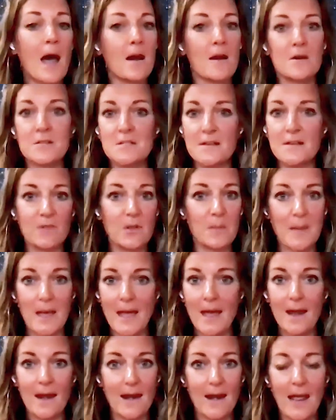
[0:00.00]
patterns
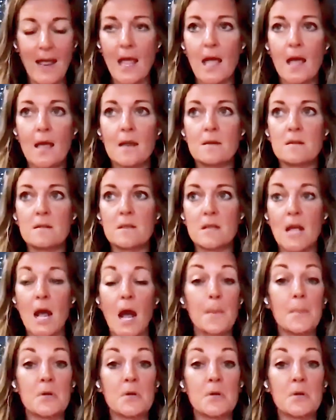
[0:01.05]
of lament and